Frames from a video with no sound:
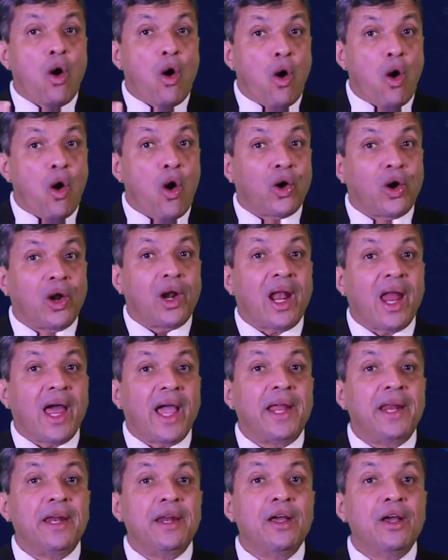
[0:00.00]

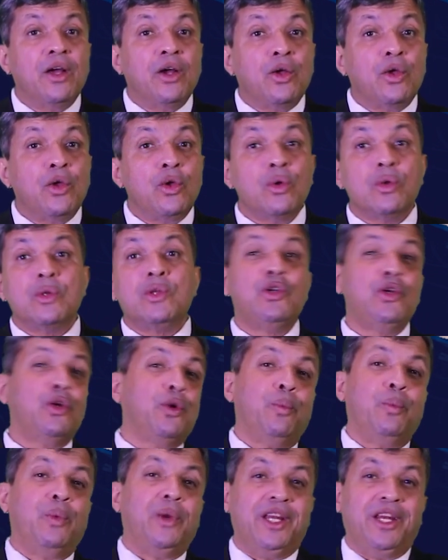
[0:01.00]
online
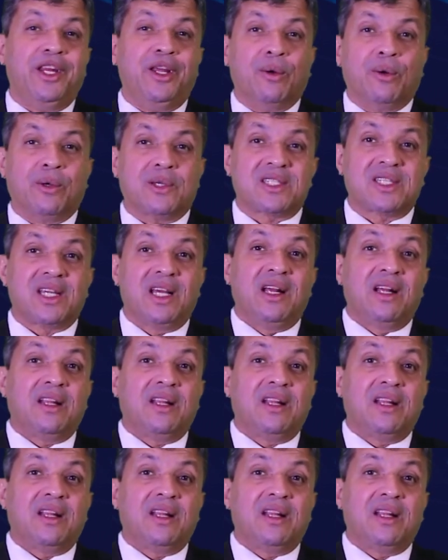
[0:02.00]
YouTube videos,